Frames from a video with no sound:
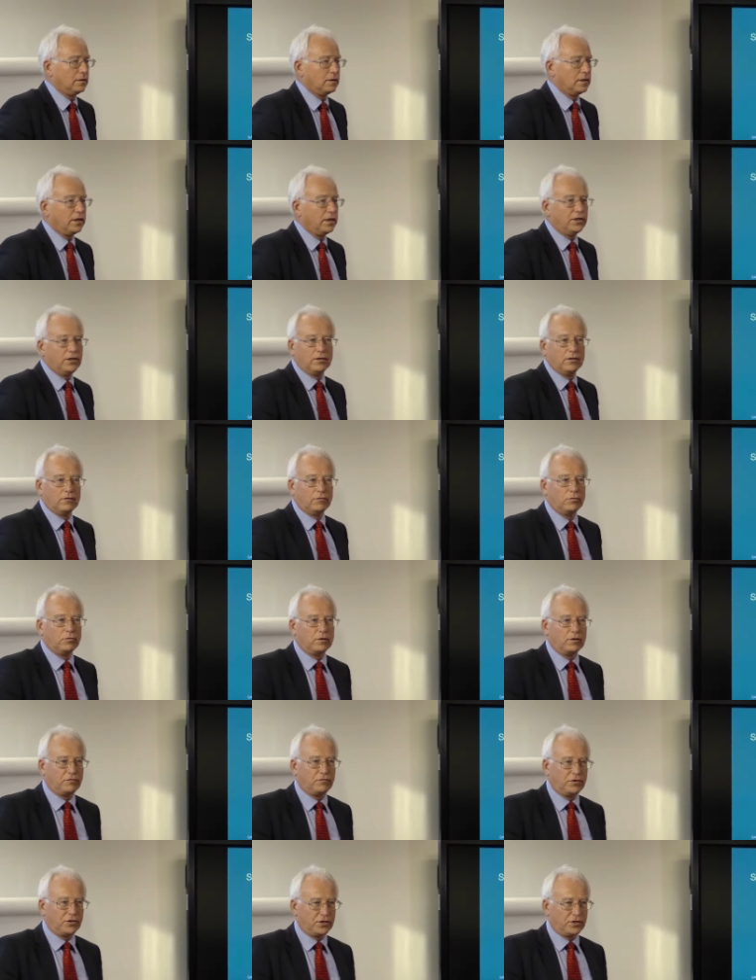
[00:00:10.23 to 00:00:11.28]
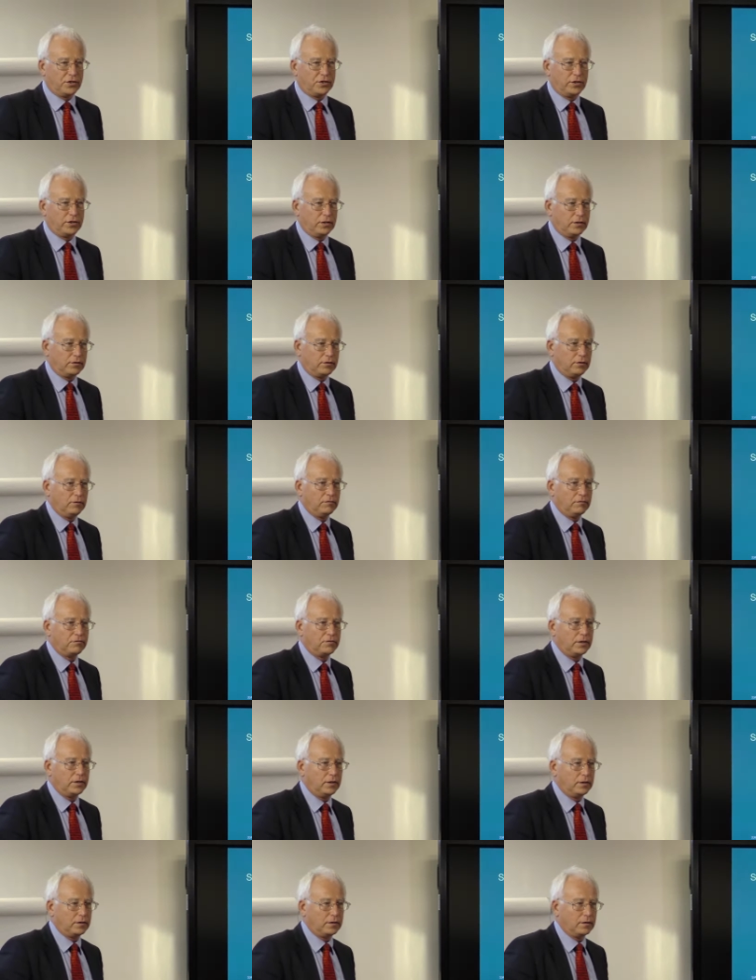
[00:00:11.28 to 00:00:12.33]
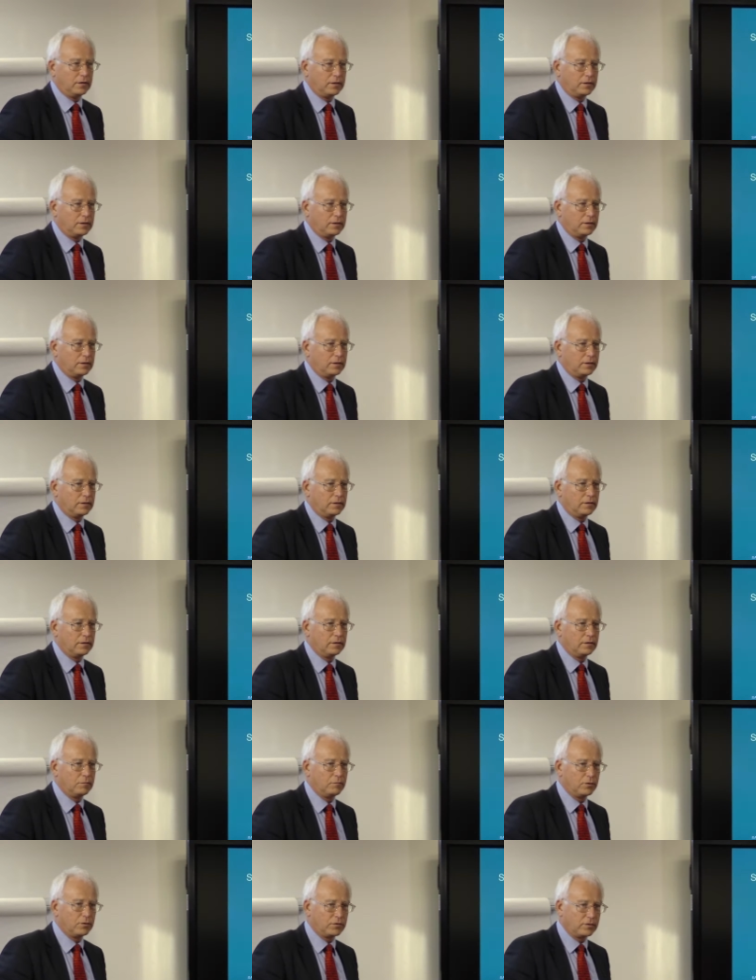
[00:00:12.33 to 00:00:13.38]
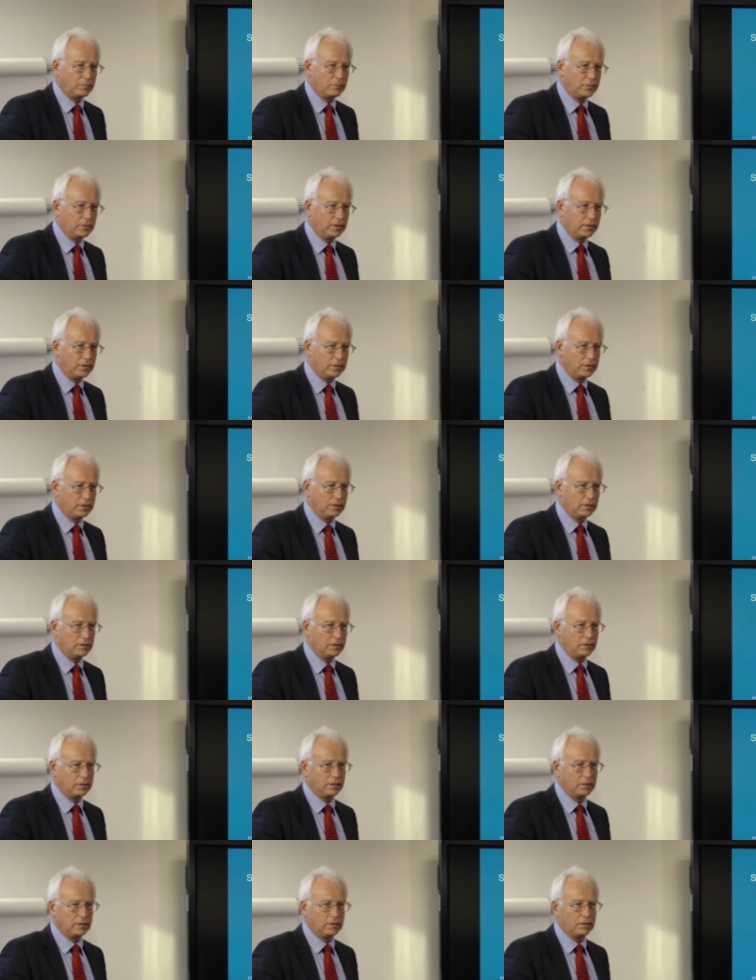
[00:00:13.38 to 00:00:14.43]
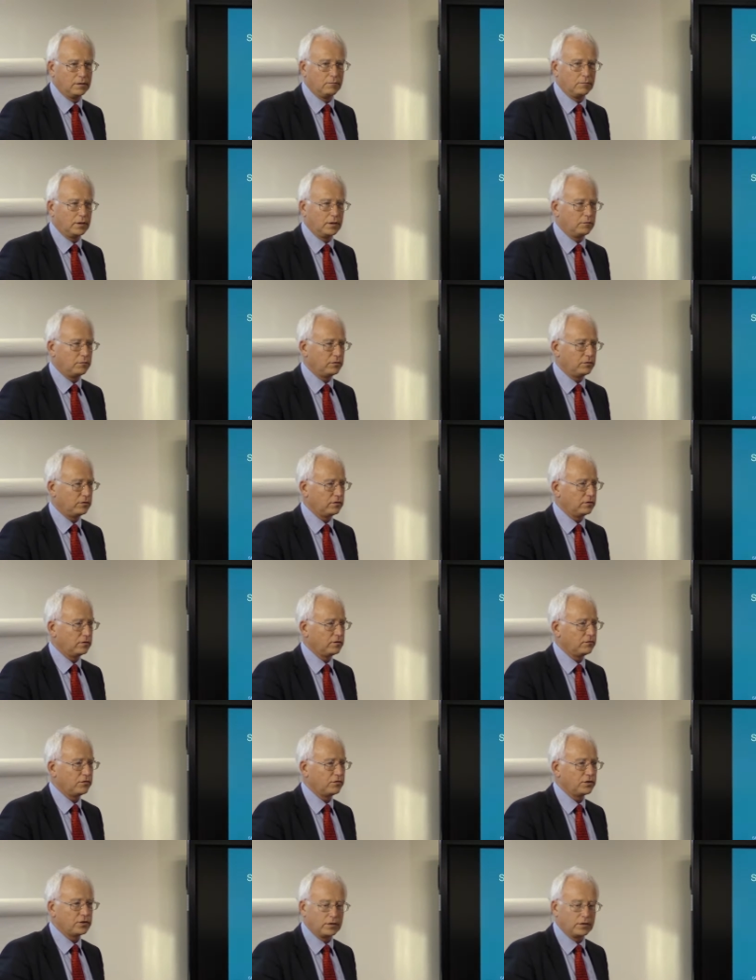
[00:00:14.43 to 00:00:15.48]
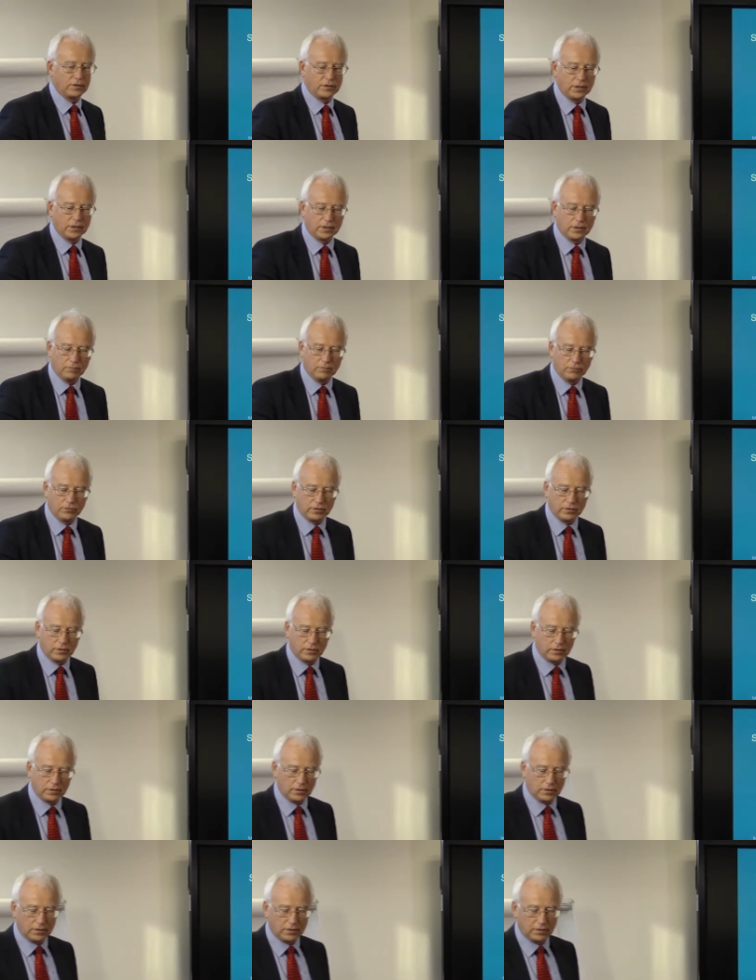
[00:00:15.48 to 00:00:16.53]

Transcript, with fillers: idea of what efficiency is, and you'll find that uh, possibly uh, in my business, efficiency comes in a, a